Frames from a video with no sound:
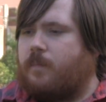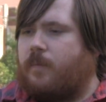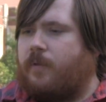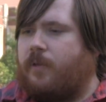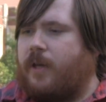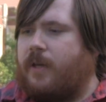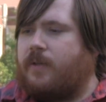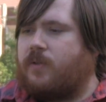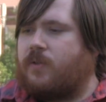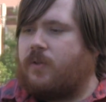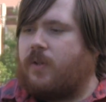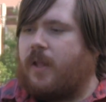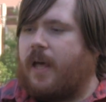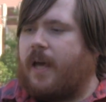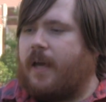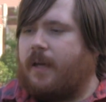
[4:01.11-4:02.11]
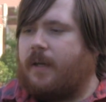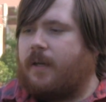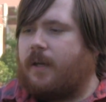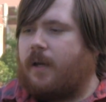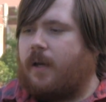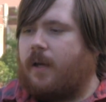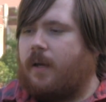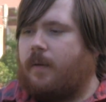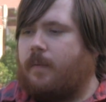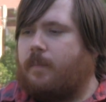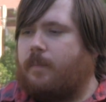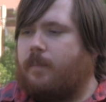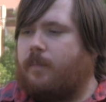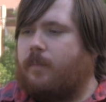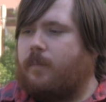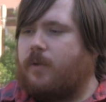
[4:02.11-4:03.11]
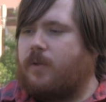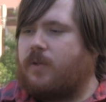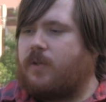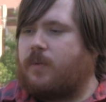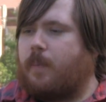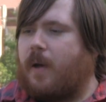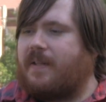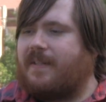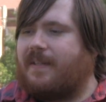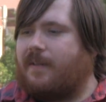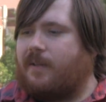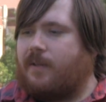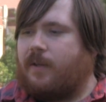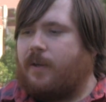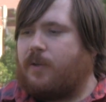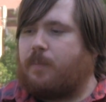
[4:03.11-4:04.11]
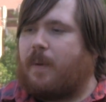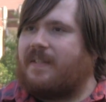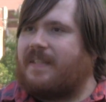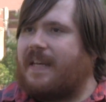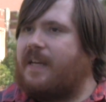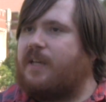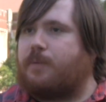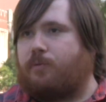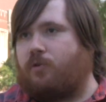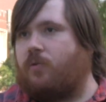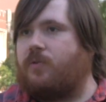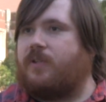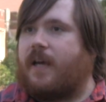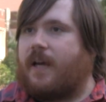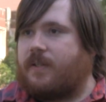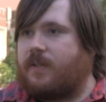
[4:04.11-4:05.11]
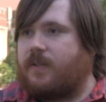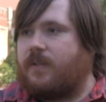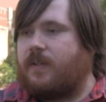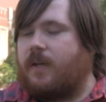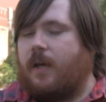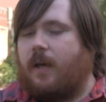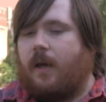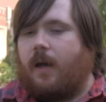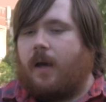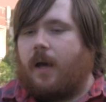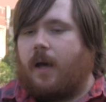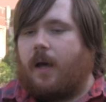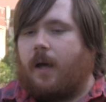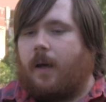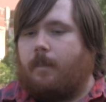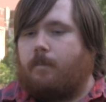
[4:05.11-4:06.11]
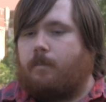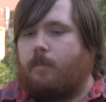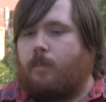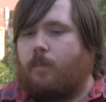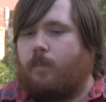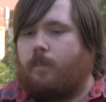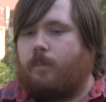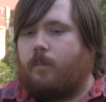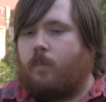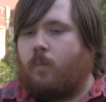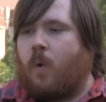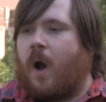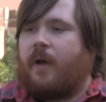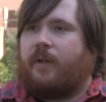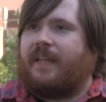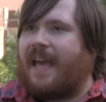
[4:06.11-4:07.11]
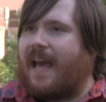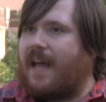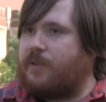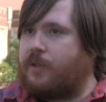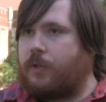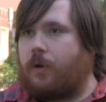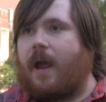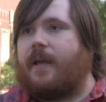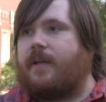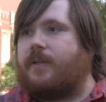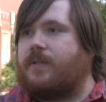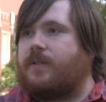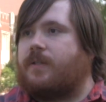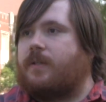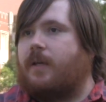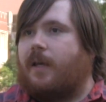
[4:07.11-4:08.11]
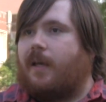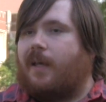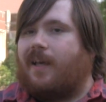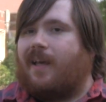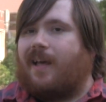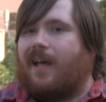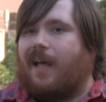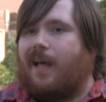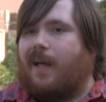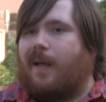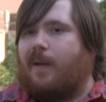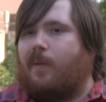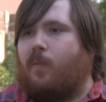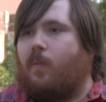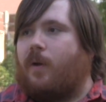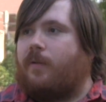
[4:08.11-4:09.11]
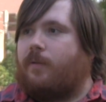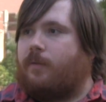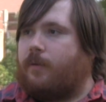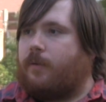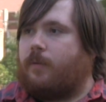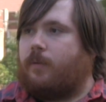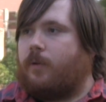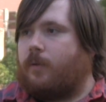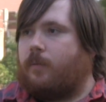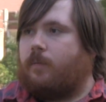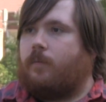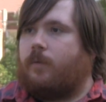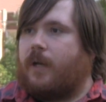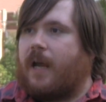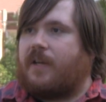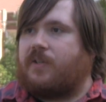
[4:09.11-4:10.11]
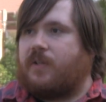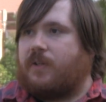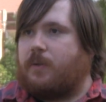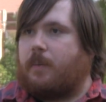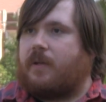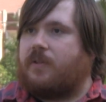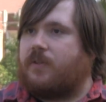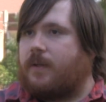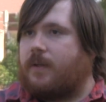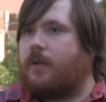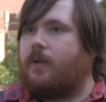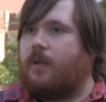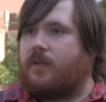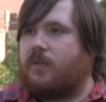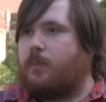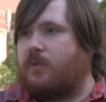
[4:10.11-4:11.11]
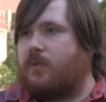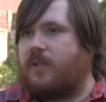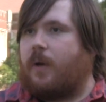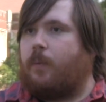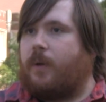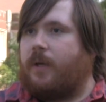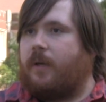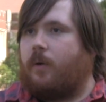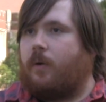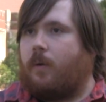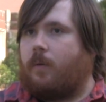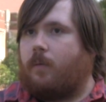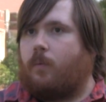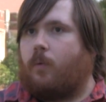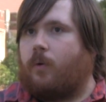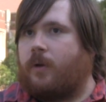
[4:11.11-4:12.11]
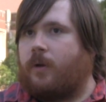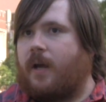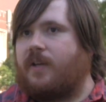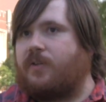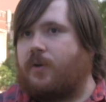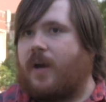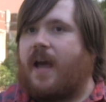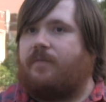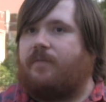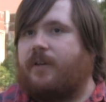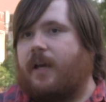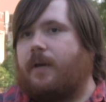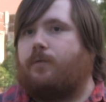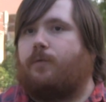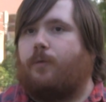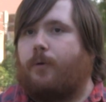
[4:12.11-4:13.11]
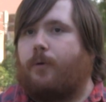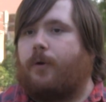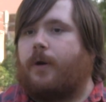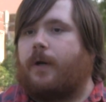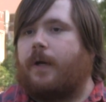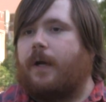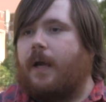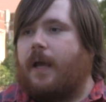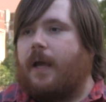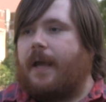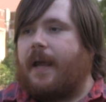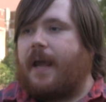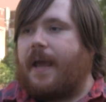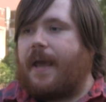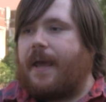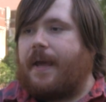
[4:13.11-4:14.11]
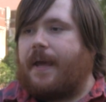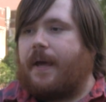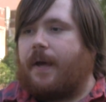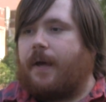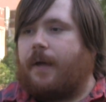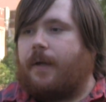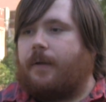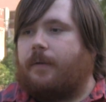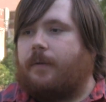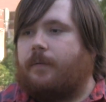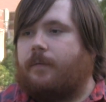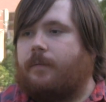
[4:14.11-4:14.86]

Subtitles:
Things like spontaneous protests, wildcat strikes. One of the nice things about syndicalism is that we organize or advocate for a